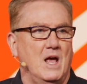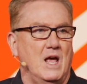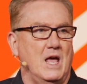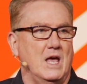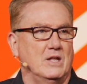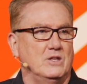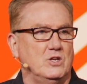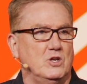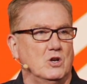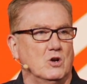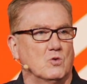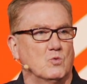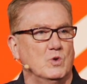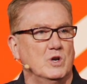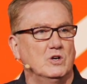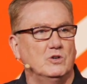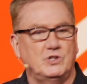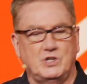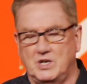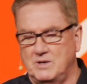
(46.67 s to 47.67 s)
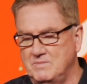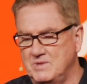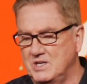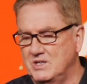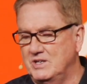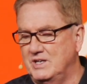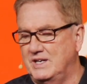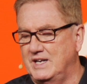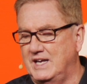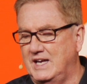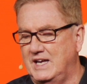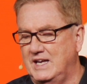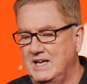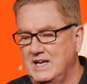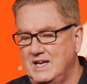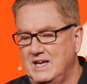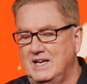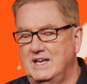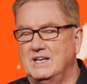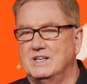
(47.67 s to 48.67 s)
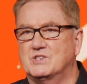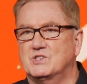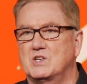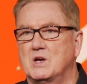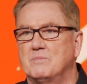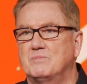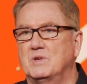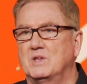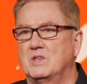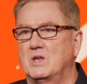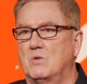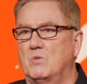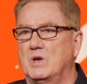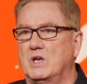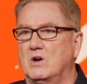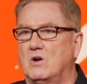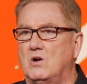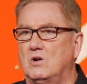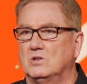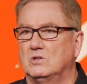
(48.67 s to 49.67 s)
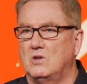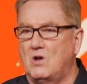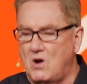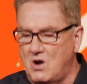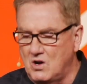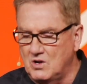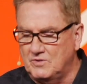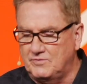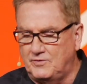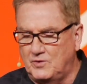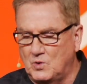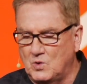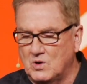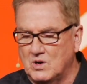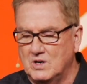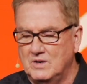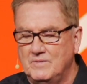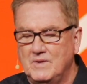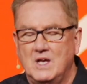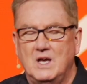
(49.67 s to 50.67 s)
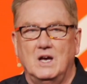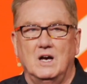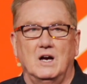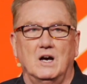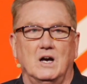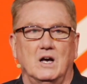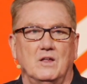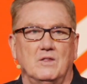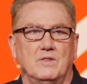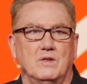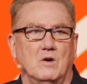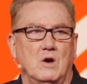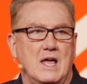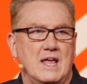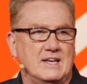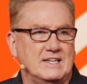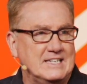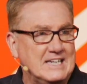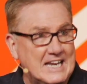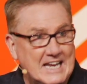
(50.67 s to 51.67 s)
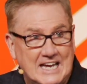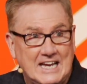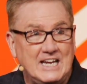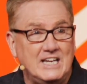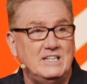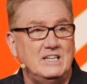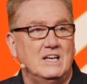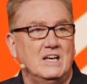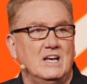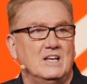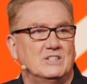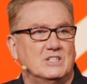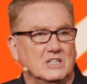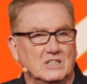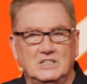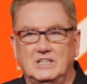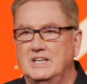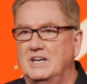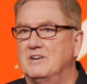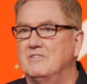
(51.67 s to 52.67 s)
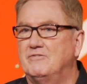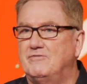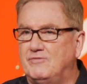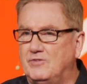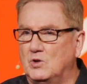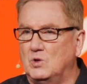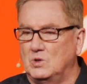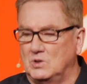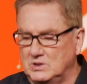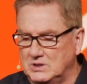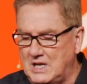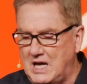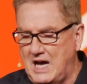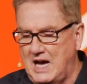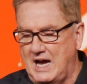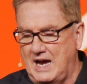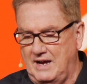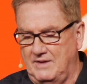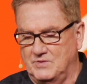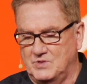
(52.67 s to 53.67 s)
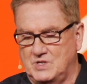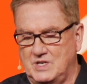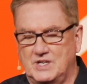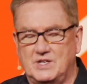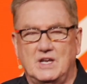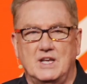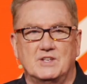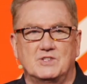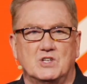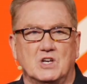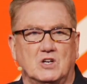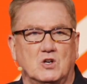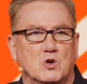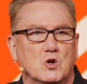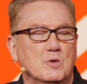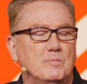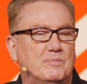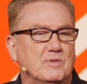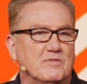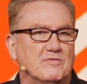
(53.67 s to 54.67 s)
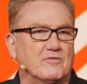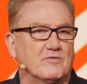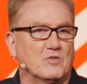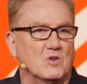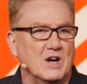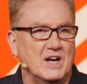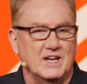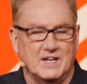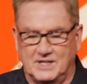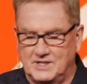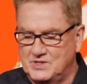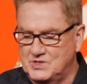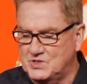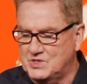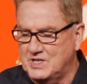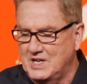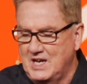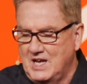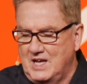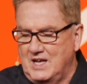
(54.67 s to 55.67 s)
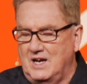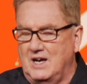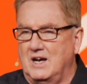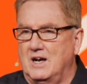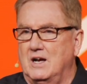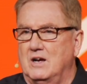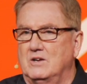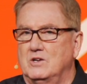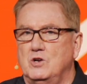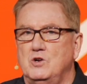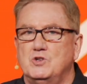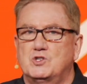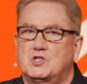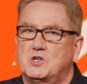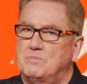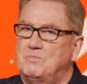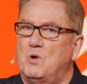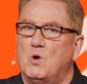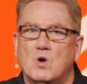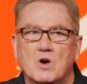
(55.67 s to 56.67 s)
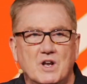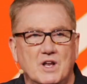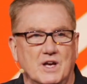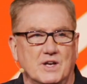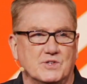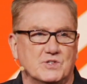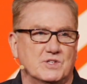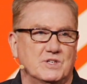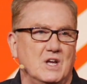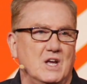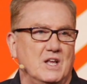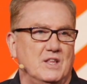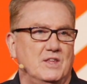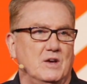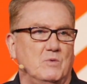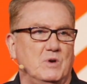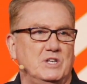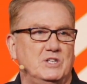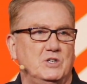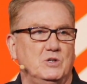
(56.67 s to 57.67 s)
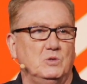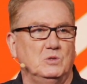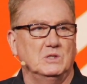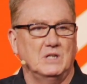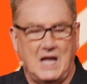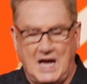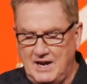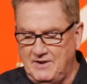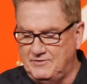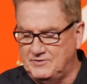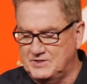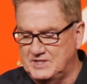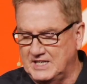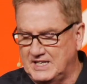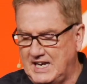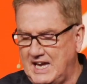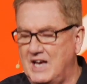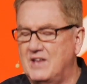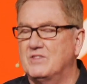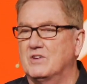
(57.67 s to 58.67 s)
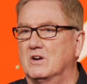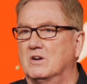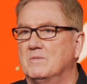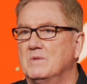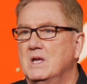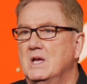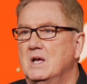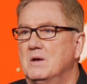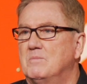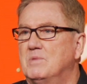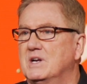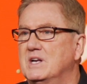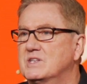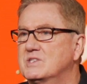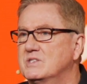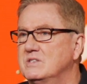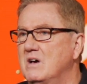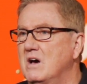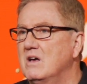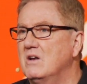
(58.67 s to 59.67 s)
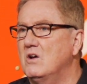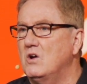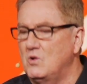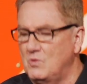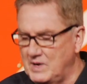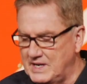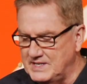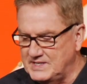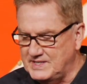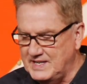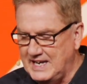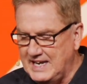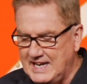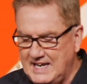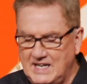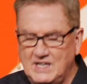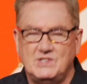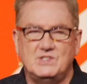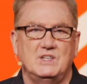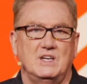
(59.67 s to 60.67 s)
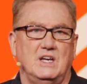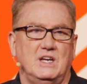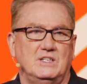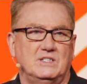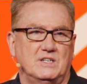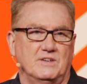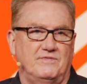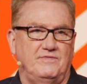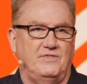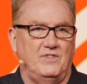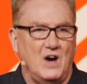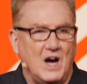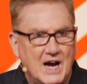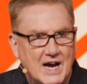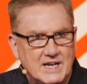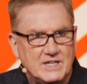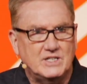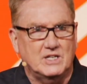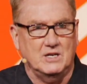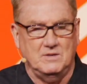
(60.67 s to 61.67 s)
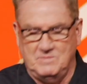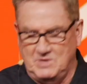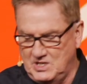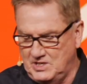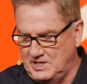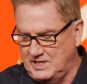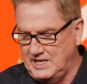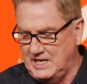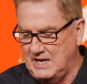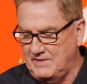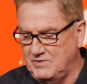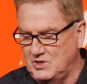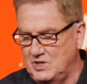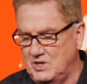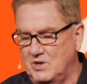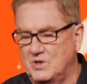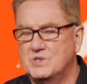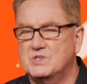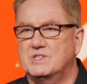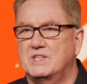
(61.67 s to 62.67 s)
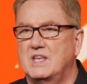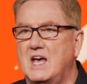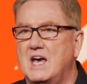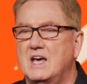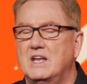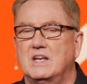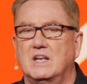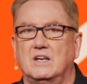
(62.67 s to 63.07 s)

And you know, real community is something that we all long for and need to live full lives. It's a group of friends who support us, that we do life together. But it's not always easy to find community. Have you noticed that?